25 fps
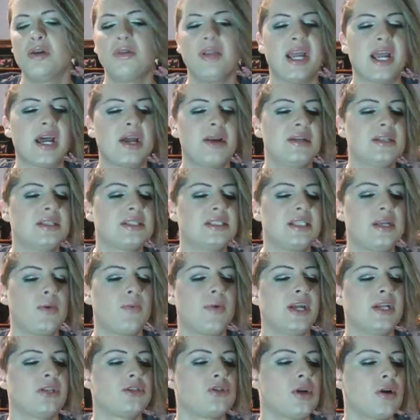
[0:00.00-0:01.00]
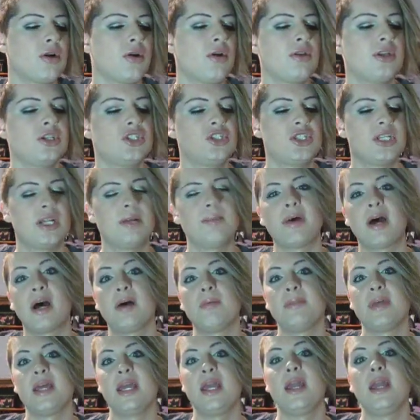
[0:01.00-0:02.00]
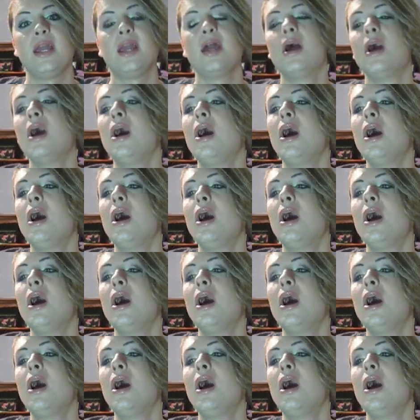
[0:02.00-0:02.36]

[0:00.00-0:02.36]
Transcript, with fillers: Like, I don't understand why you talk all this shit about me.